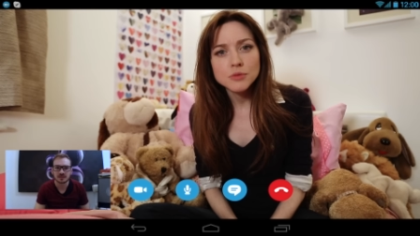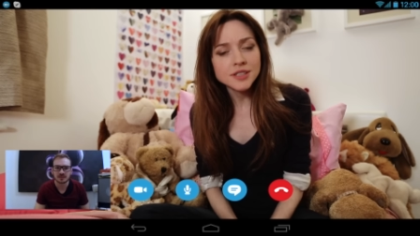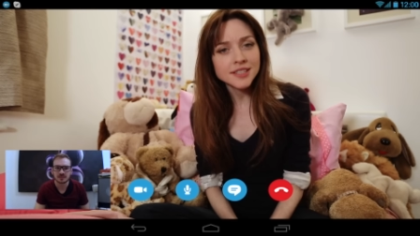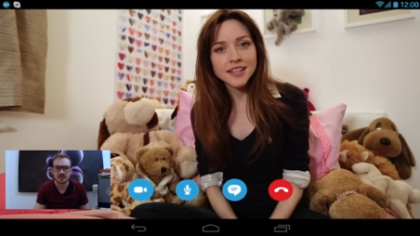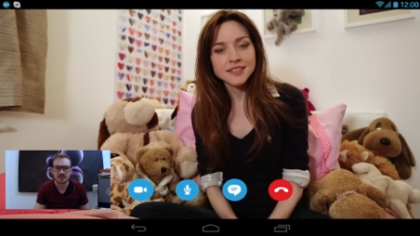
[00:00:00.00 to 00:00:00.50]

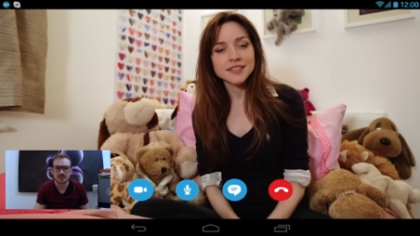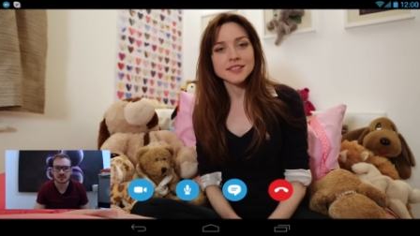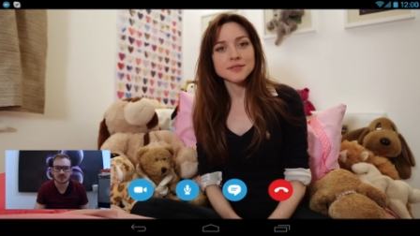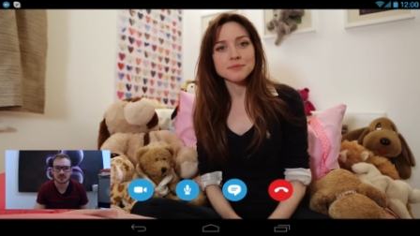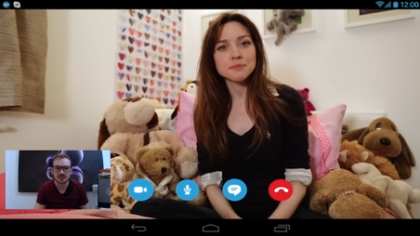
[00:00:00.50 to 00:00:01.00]
What
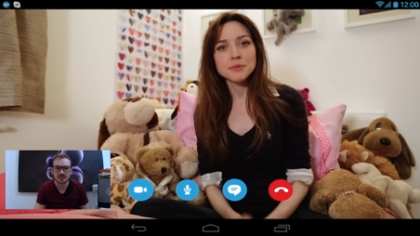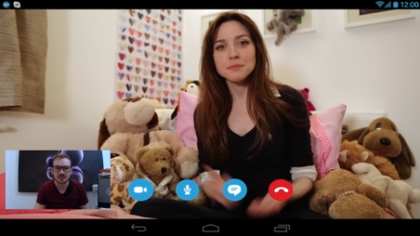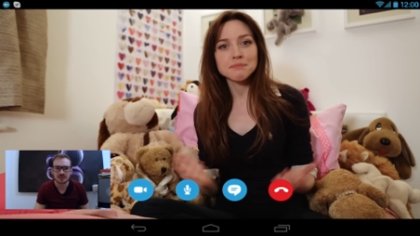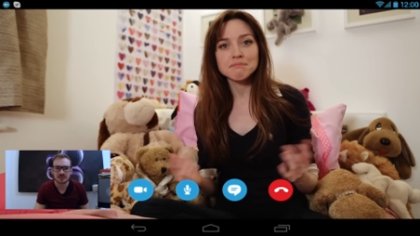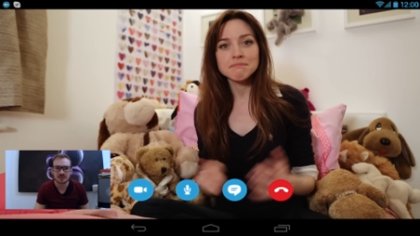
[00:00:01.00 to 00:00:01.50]
status?
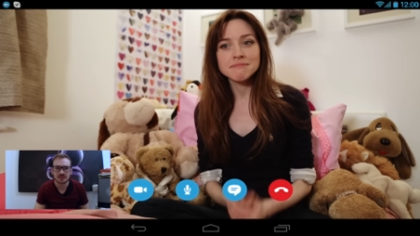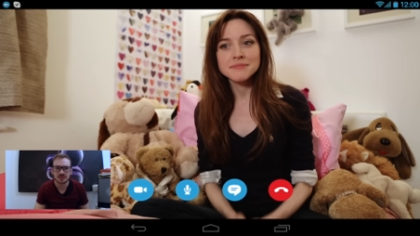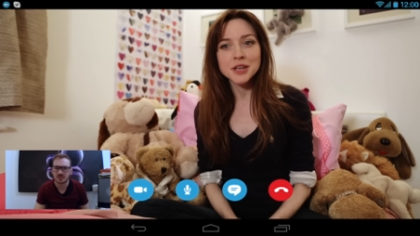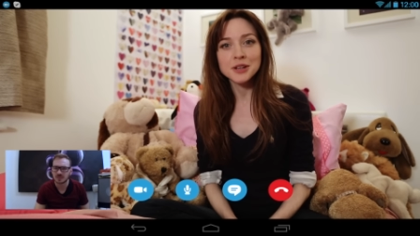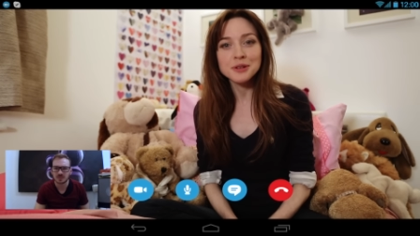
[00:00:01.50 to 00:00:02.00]

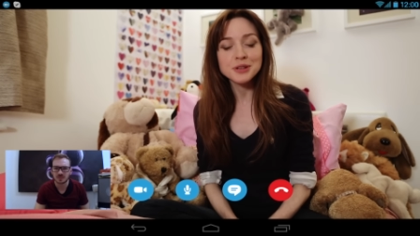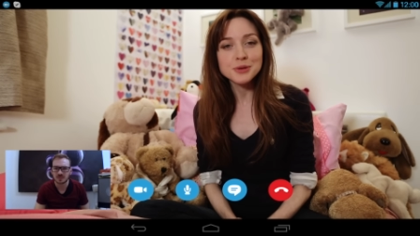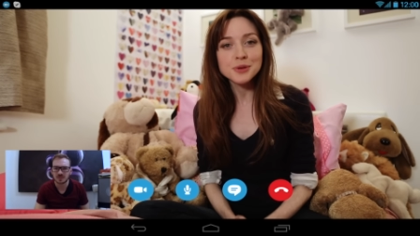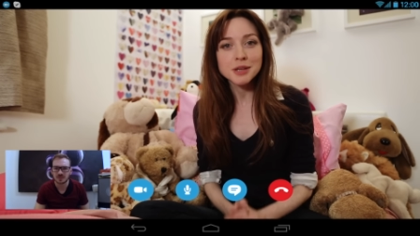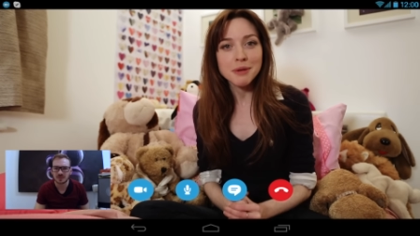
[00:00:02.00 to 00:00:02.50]
Don't know what you're
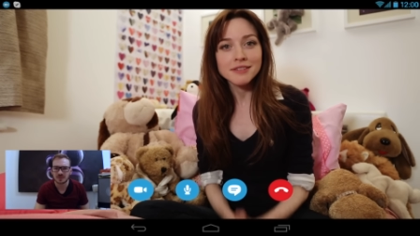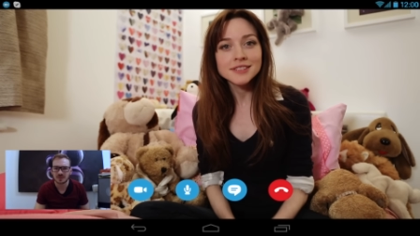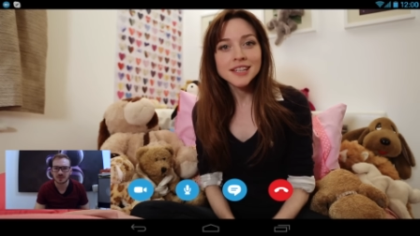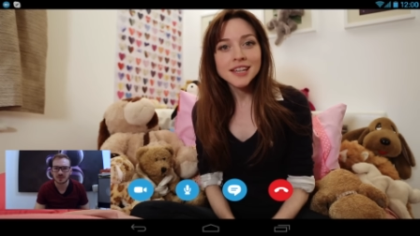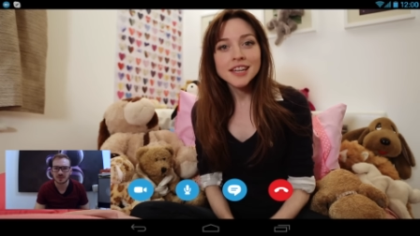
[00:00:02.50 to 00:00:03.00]
talking about.
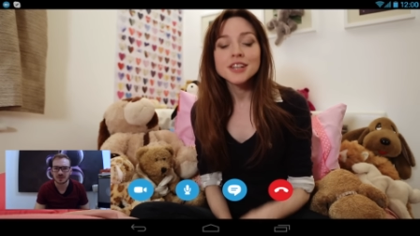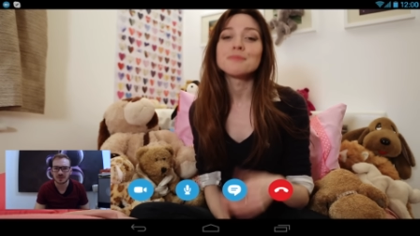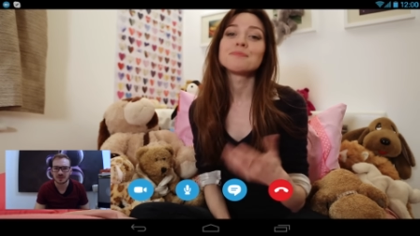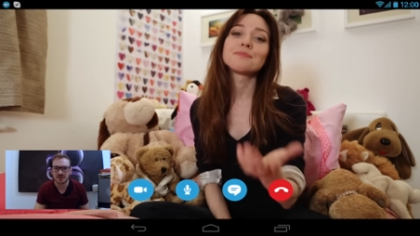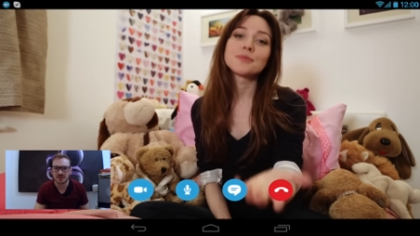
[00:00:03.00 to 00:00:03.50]
No,
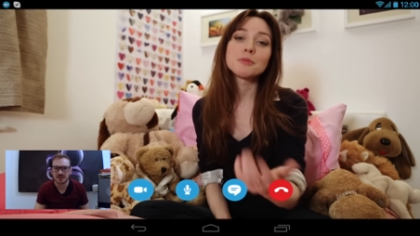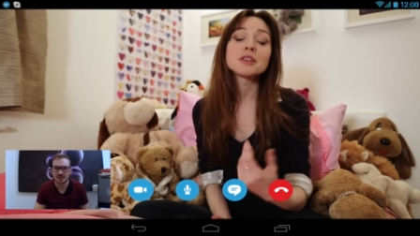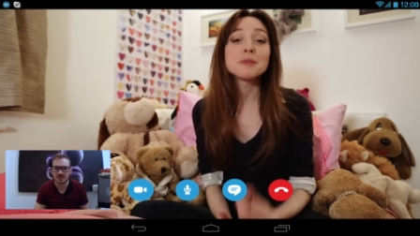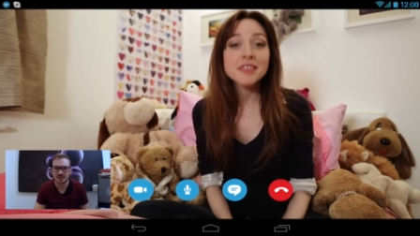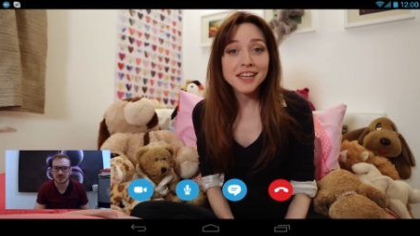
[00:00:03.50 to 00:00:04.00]
you
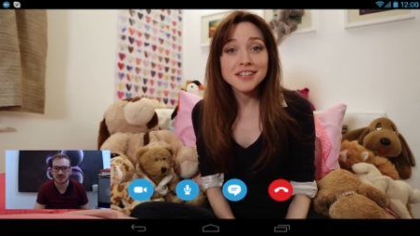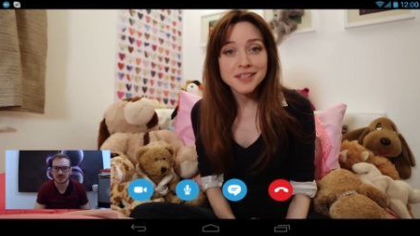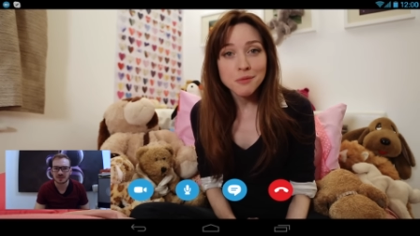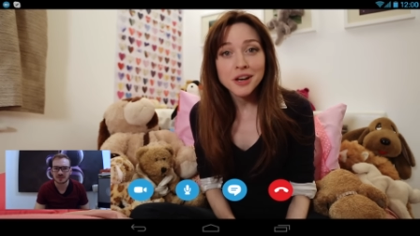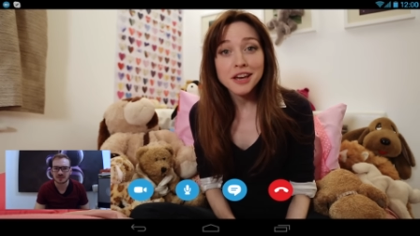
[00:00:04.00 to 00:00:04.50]
must be thinking of
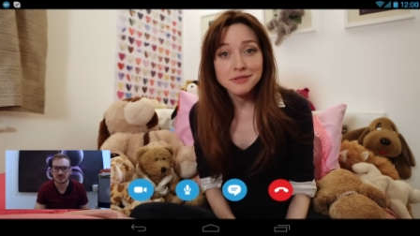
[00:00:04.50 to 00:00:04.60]
someone